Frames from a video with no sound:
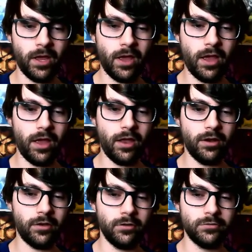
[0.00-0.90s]

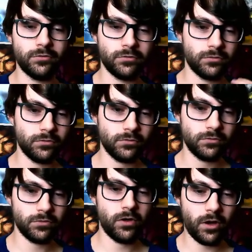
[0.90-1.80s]
And
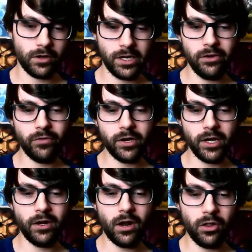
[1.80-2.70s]
even
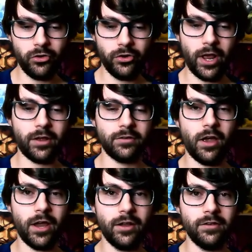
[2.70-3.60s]
in other decks, I
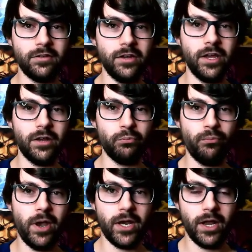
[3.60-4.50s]
can see it
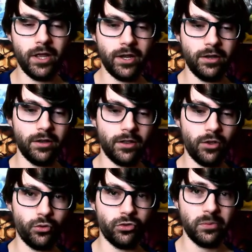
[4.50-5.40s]
making it into
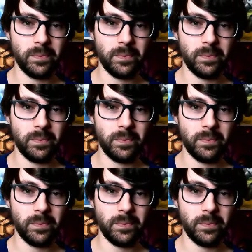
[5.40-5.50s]
those.